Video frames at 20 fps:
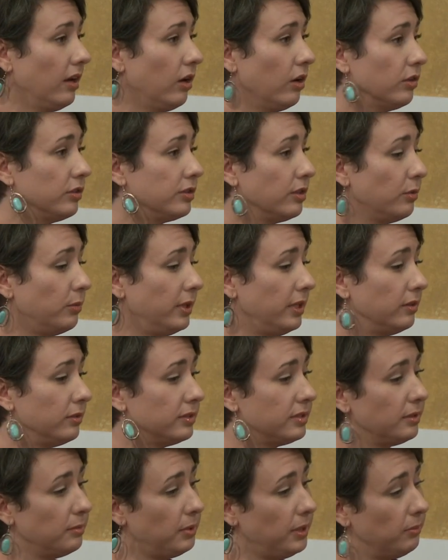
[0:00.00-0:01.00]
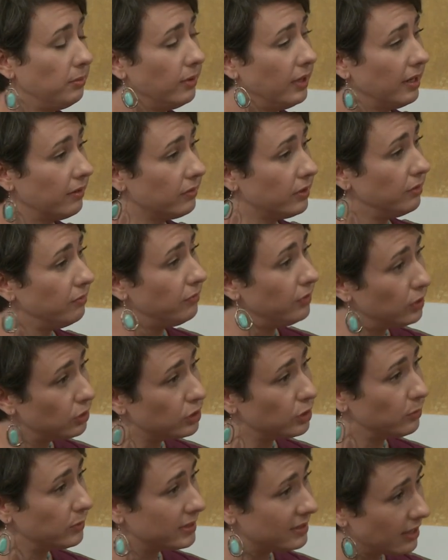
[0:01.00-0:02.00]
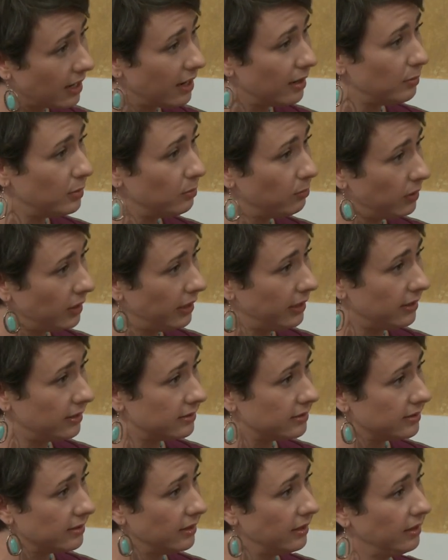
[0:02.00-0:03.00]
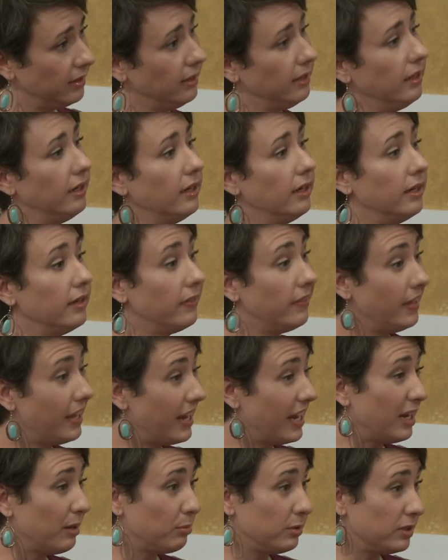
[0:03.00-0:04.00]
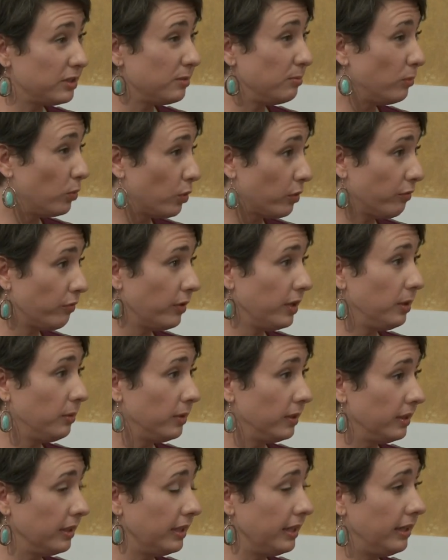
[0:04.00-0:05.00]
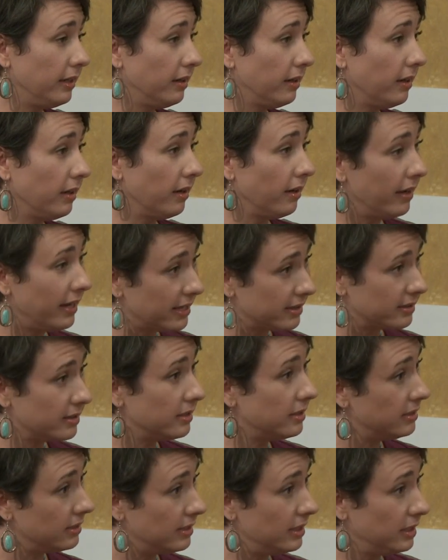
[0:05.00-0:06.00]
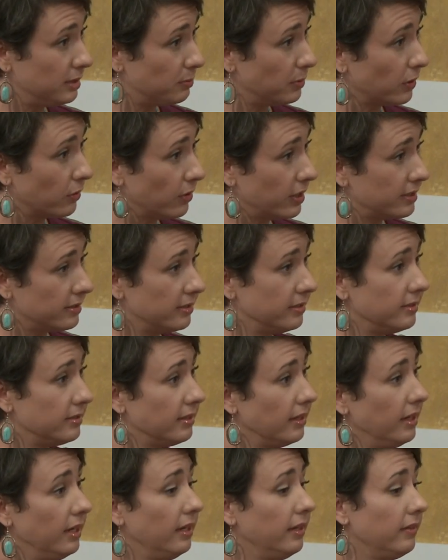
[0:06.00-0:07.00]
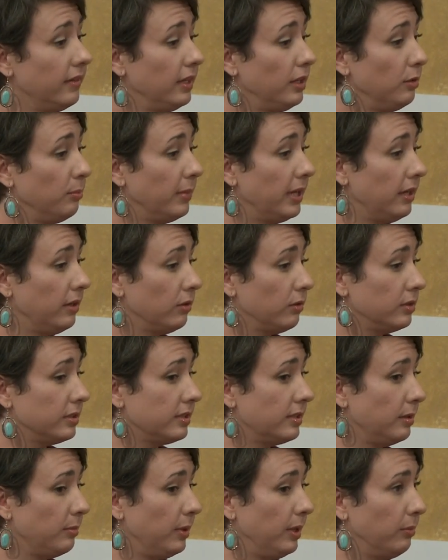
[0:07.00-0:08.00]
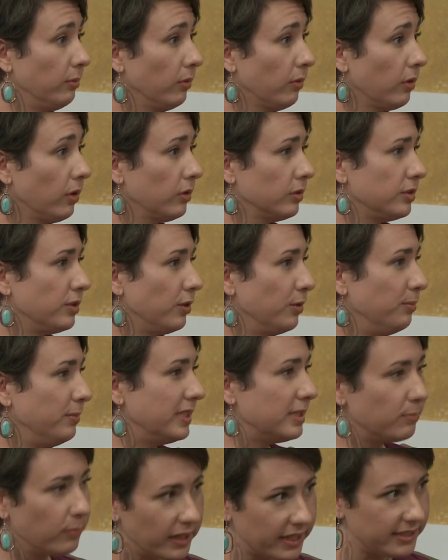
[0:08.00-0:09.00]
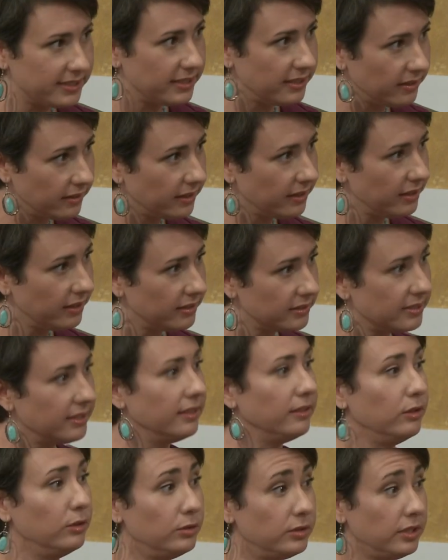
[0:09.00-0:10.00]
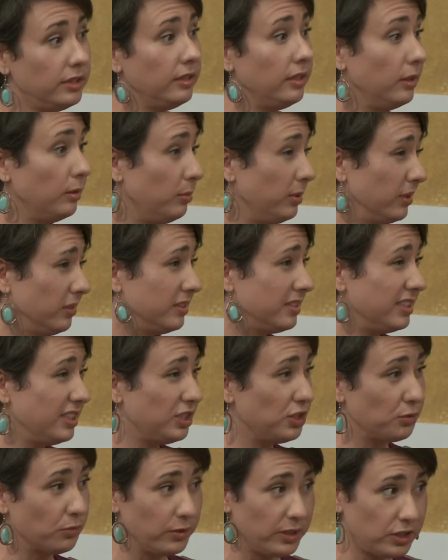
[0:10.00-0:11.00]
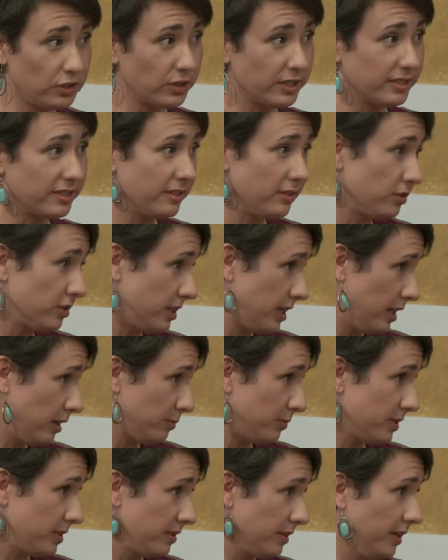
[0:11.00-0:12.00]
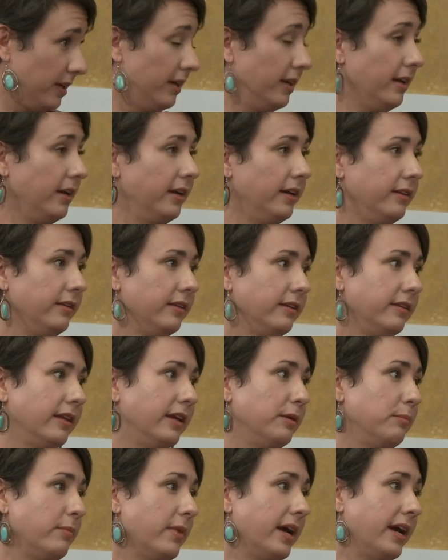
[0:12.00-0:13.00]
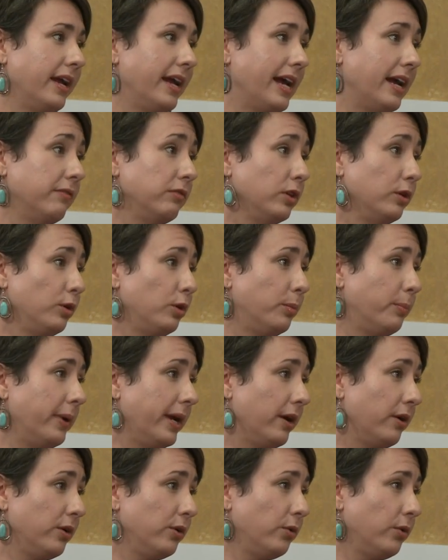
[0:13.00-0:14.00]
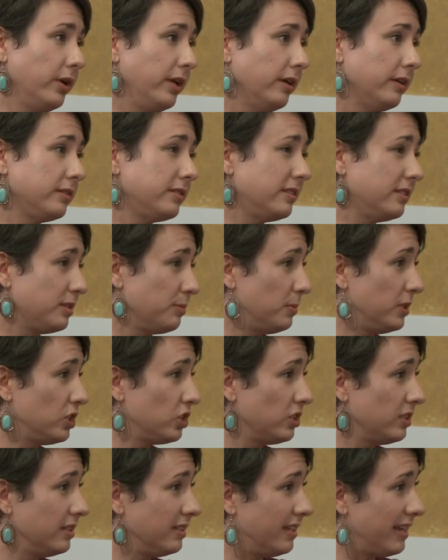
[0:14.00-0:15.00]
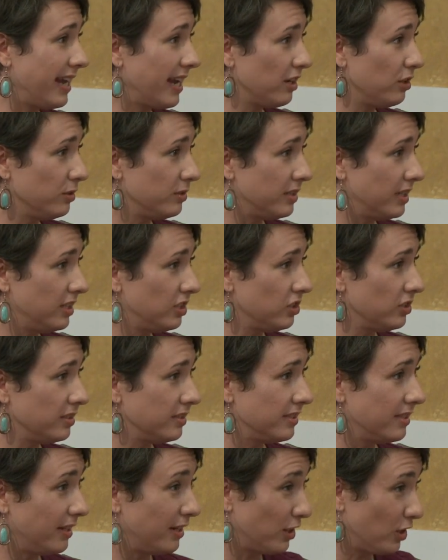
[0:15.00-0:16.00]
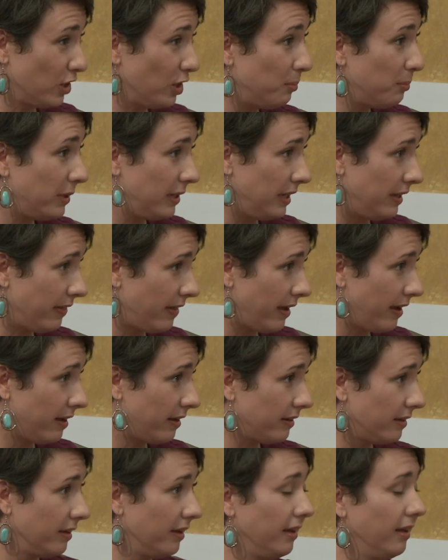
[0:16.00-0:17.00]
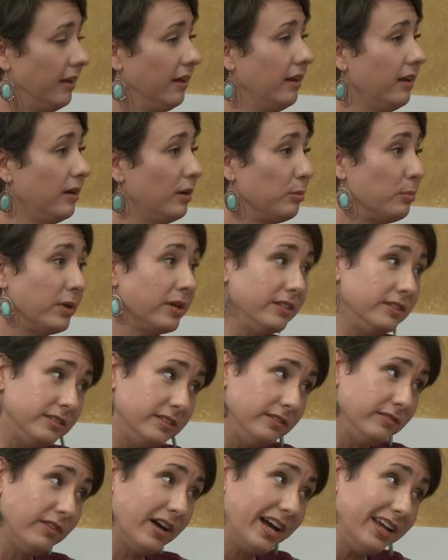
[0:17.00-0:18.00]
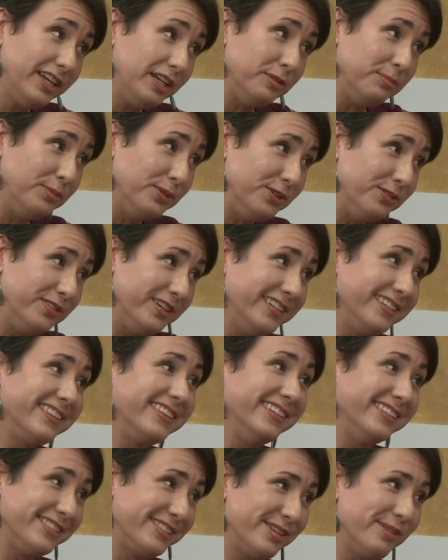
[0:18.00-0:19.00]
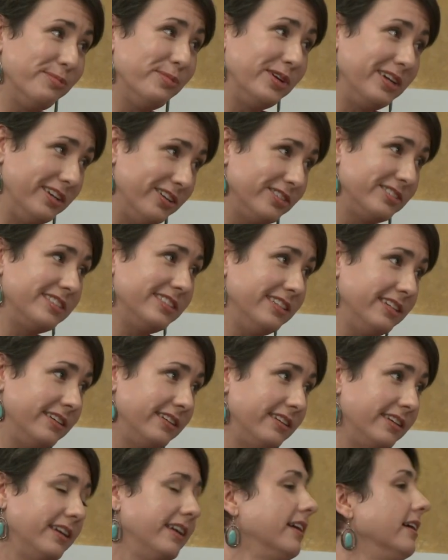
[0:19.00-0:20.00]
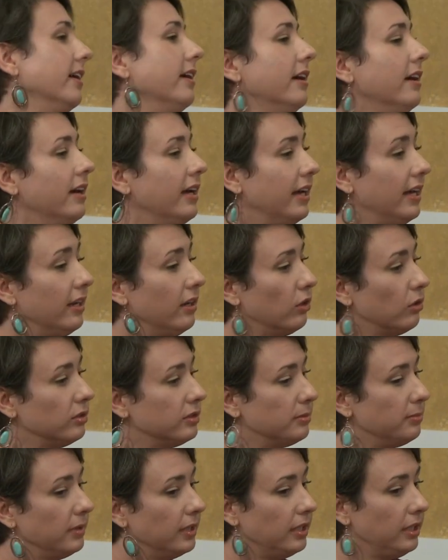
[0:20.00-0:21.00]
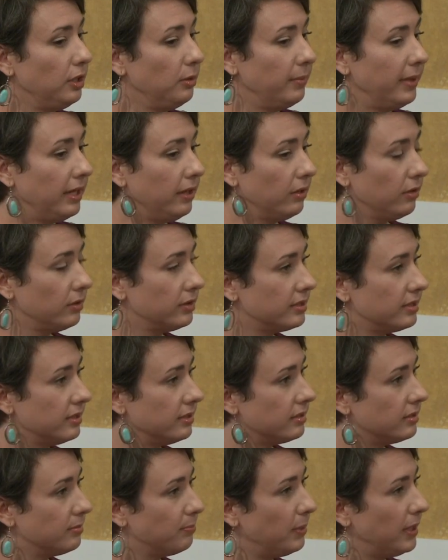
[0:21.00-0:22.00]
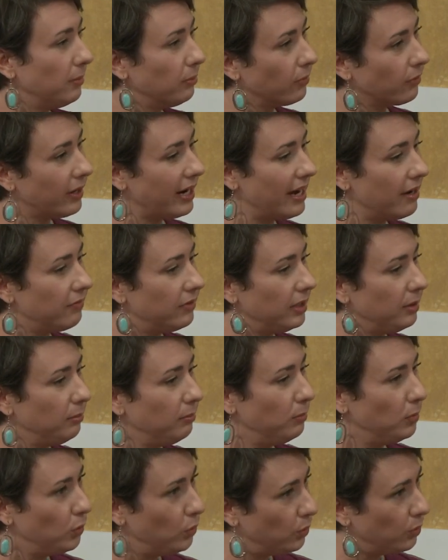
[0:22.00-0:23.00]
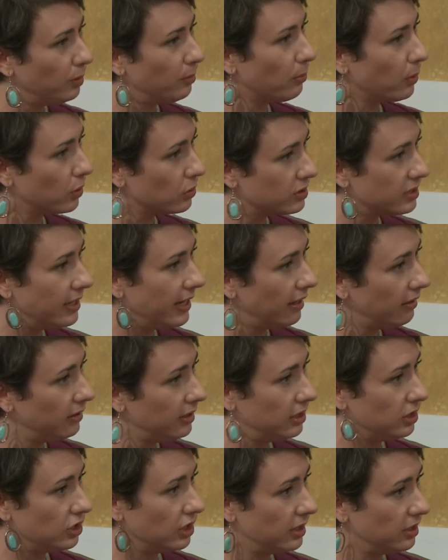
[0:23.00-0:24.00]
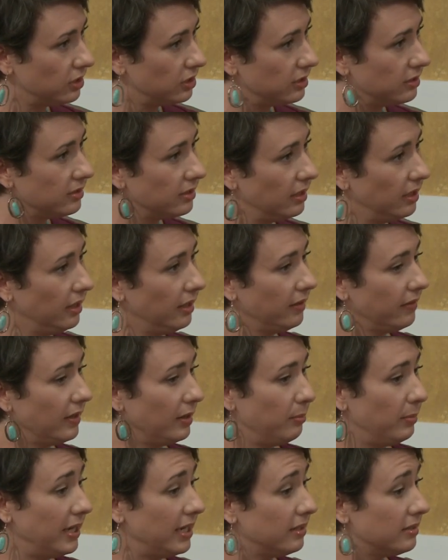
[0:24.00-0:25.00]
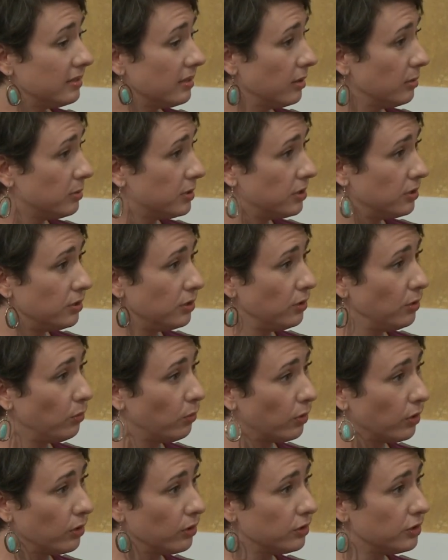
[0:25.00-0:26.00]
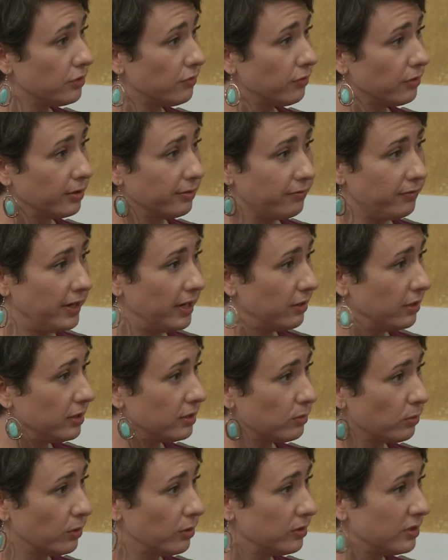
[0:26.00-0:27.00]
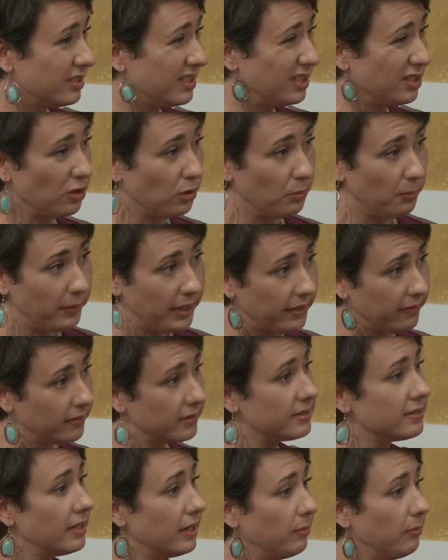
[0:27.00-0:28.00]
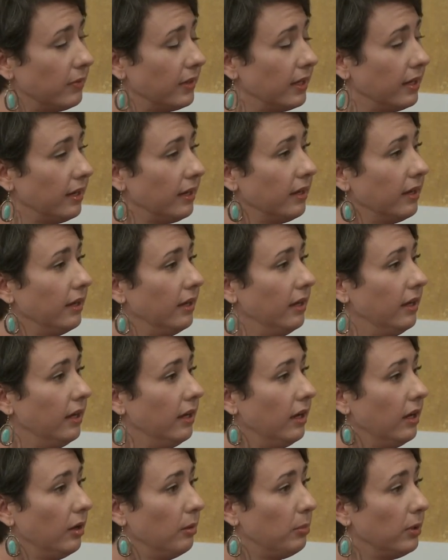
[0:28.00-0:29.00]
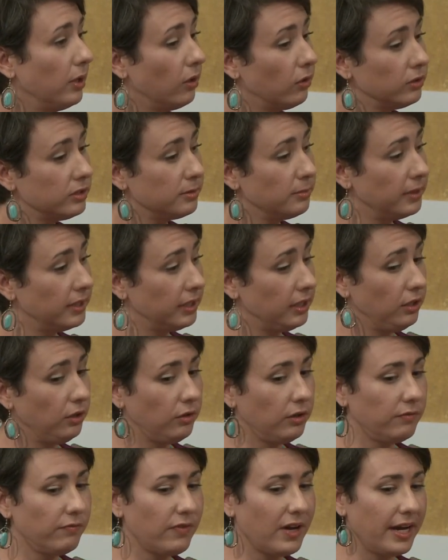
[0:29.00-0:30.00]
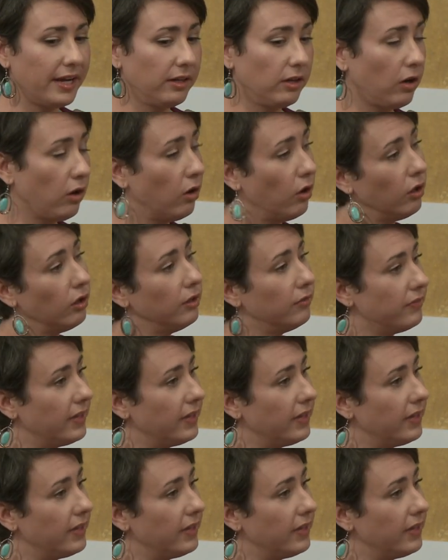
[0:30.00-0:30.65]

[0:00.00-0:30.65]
Also, we notice that people have confusion with time and place that happens more frequently uh, as the disease progresses. Then you may notice that people are also misplacing things and losing the ability to retrace their steps. And then they might have a little paranoia, suspicion, and accusations that accompany that. Mm -hmm. uh, because if I didn't move it, then someone else did. Mm -hmm. And ultimately, you may notice that people are having mood and personality changes. They may substitute words for various words that don't mean the same thing. Uh, but ultimately, you can find all